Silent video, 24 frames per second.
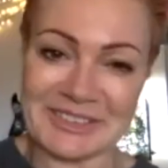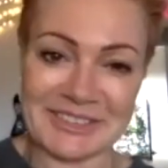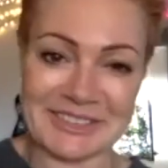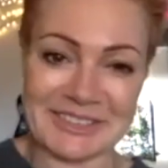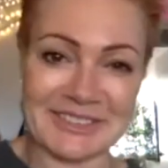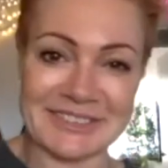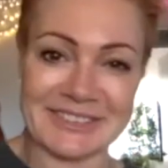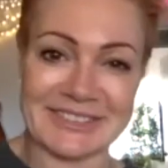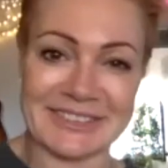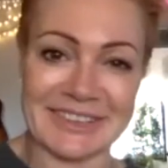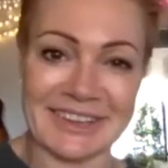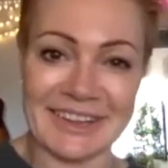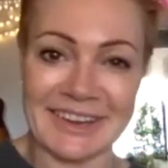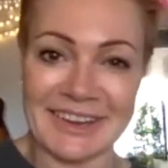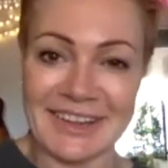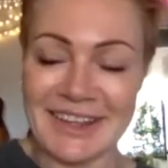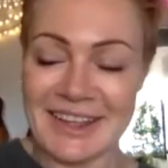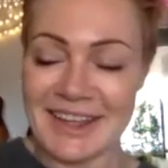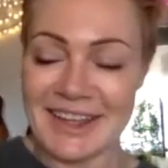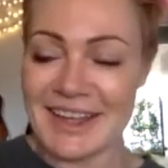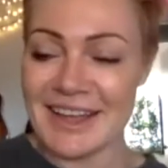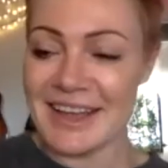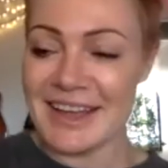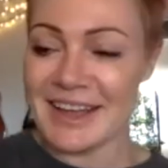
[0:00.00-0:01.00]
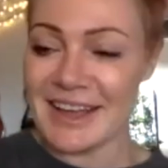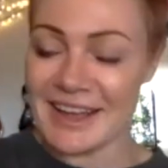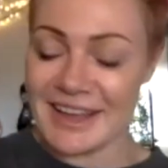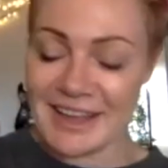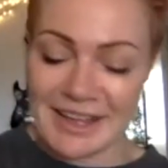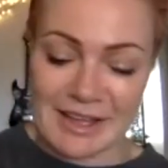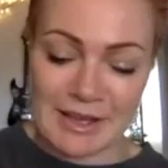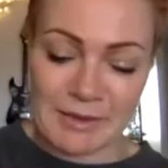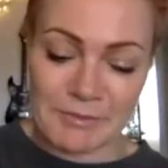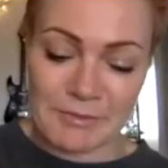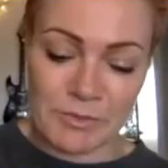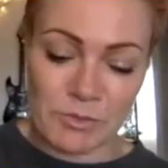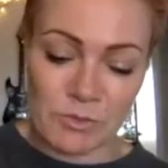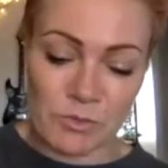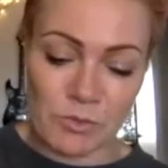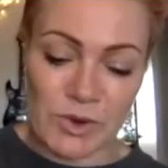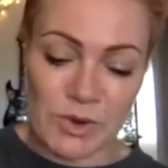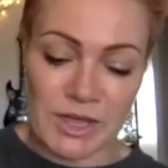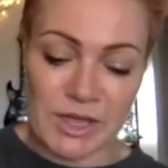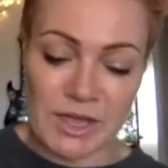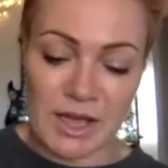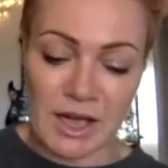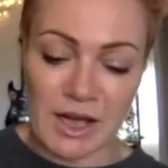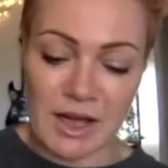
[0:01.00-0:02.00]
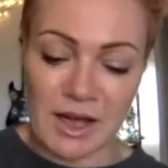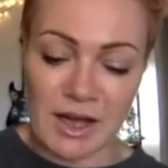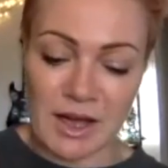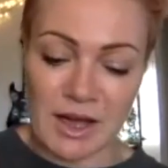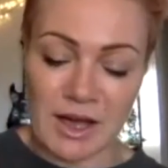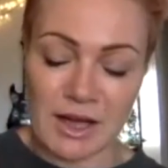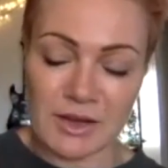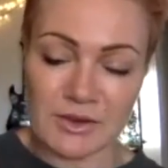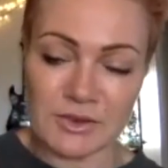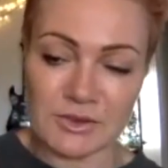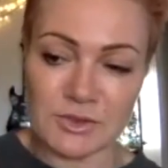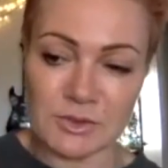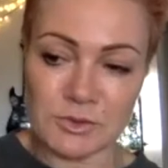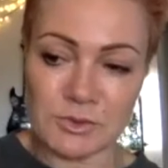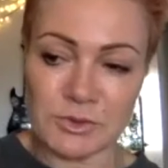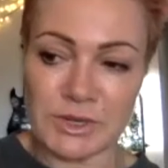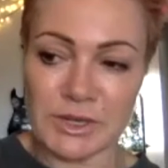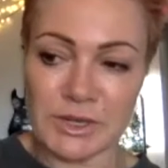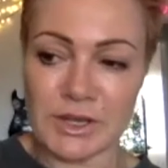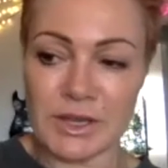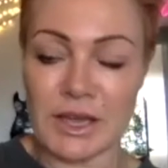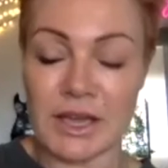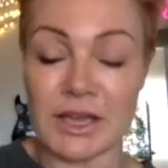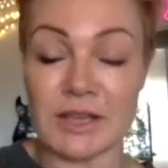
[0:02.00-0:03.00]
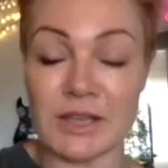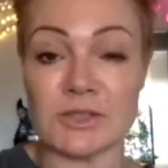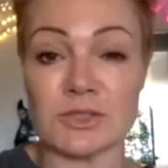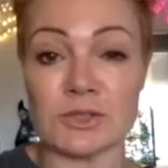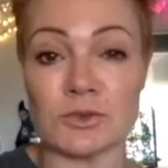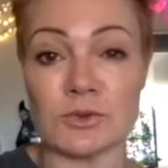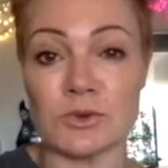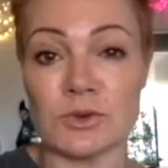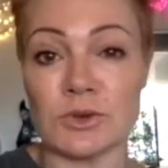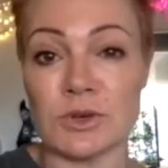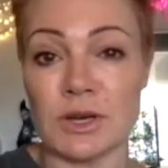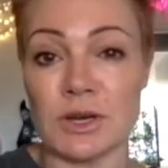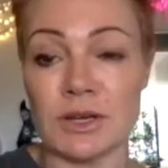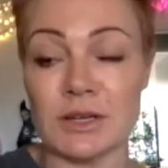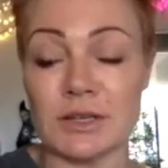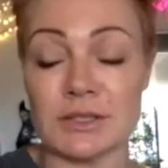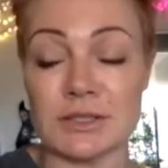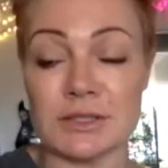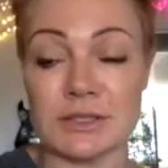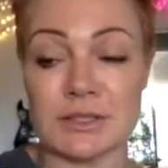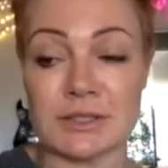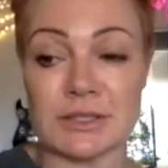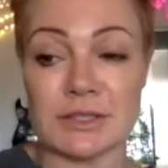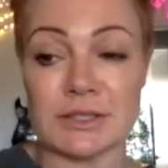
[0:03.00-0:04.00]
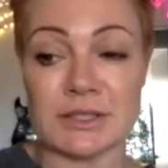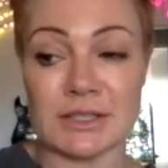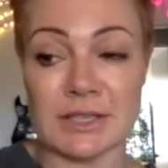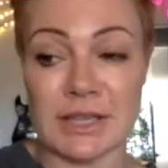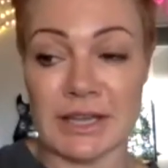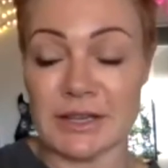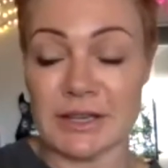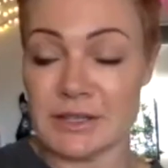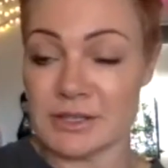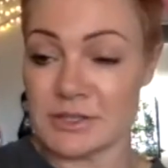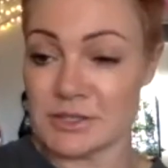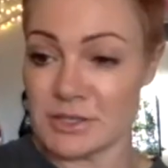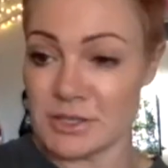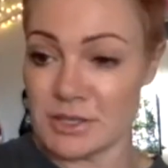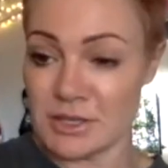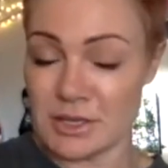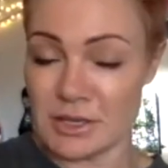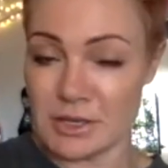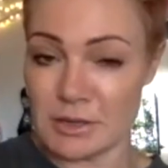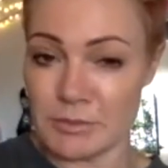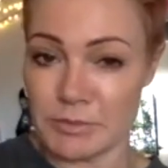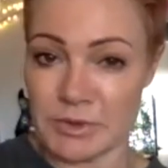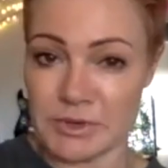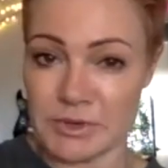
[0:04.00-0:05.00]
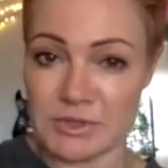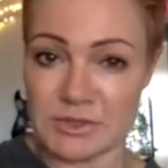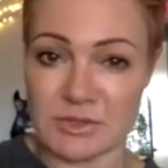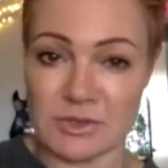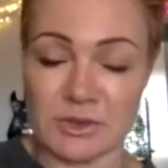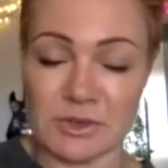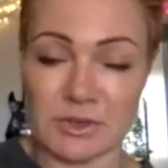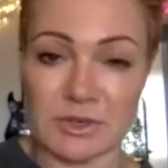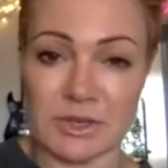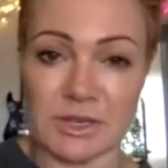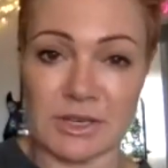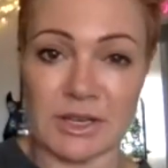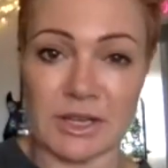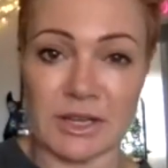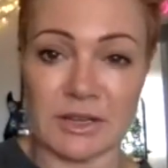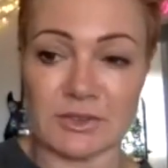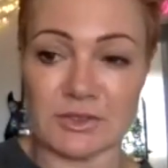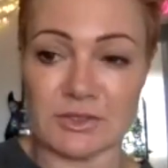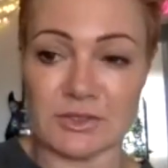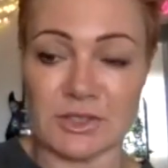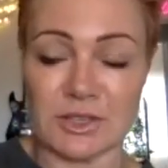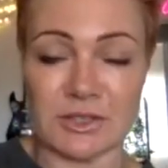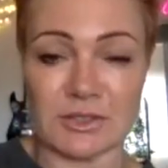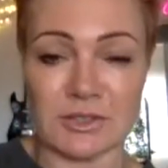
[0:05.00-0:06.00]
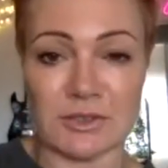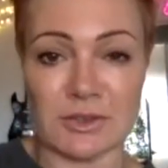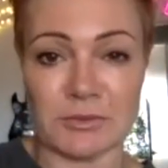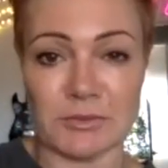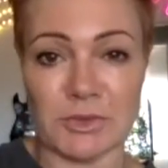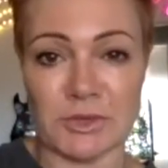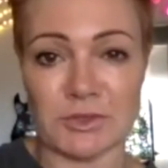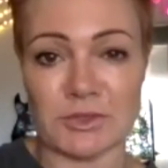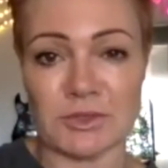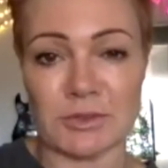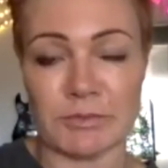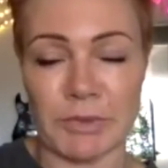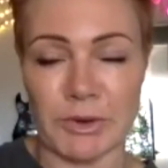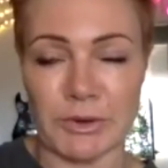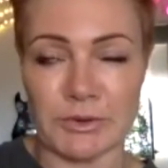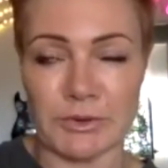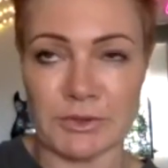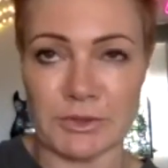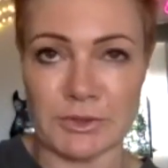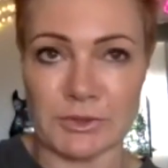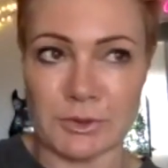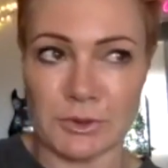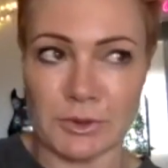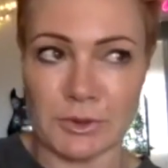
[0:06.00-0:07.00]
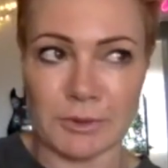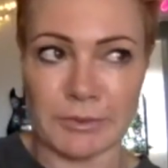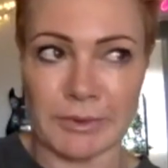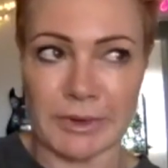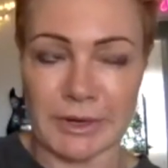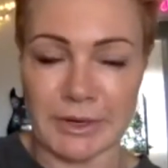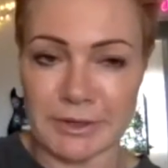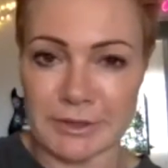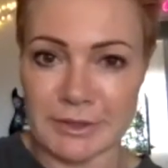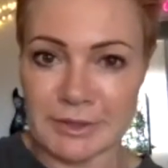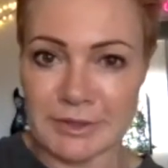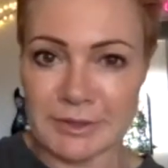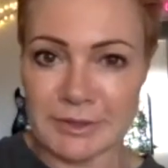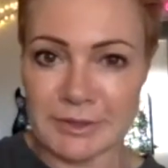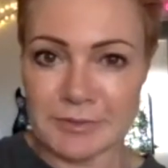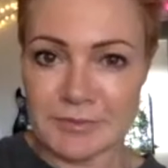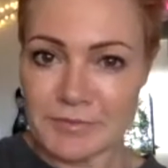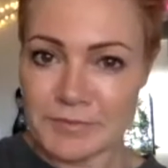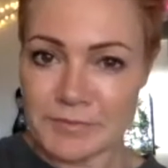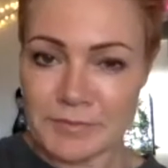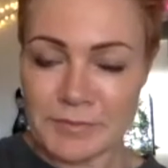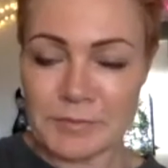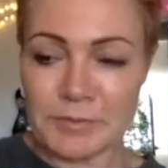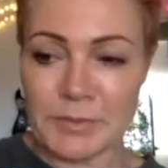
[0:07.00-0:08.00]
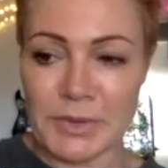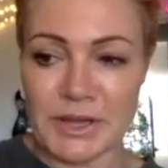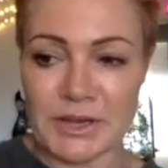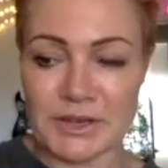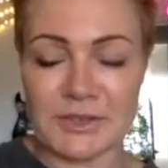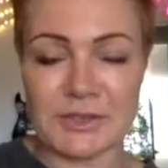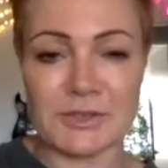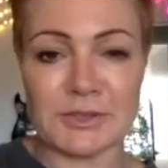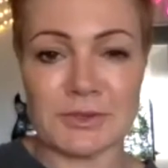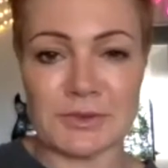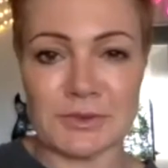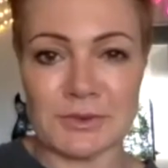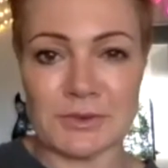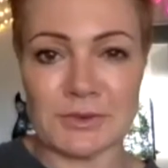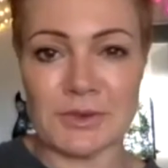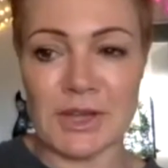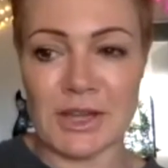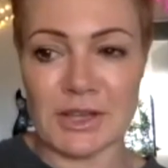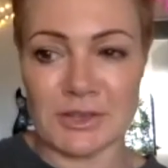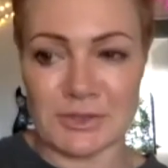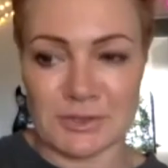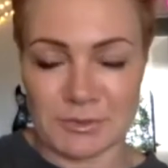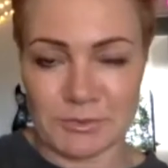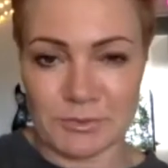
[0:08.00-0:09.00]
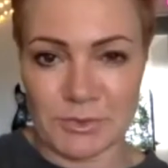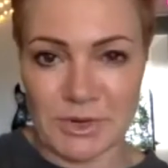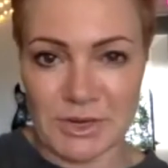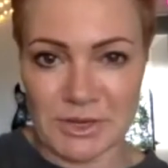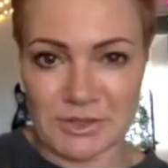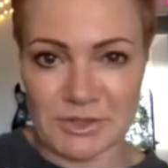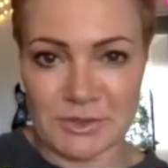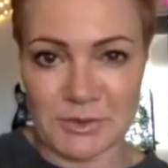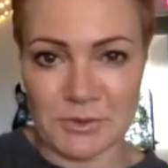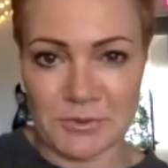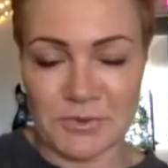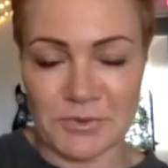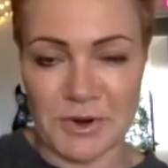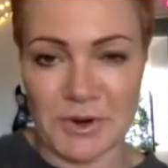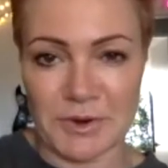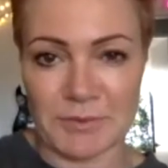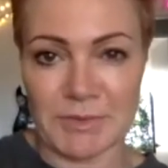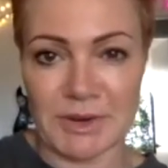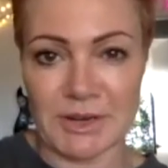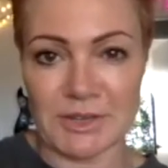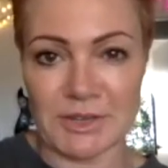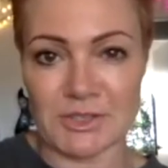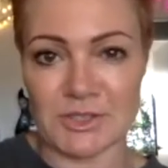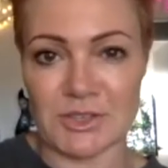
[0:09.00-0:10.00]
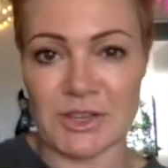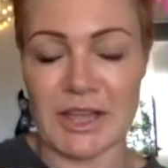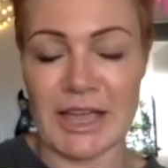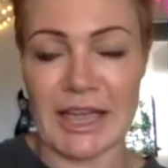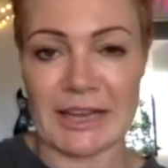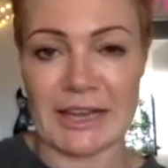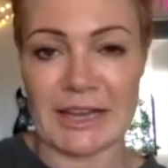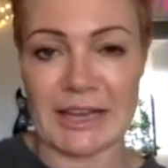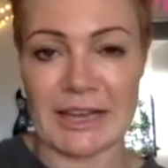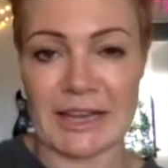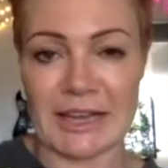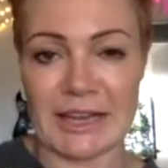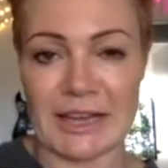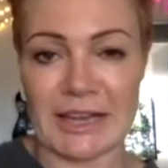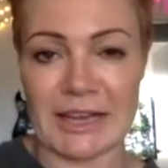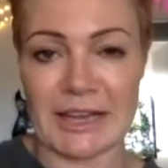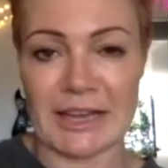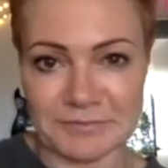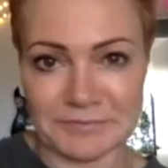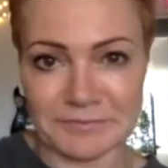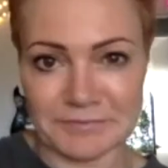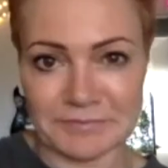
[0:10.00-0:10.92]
that's a good start. Um, we are doing a tour later this year, but it's not announced yet. So I'm not supposed to talk about it. But yes, we are still very much active.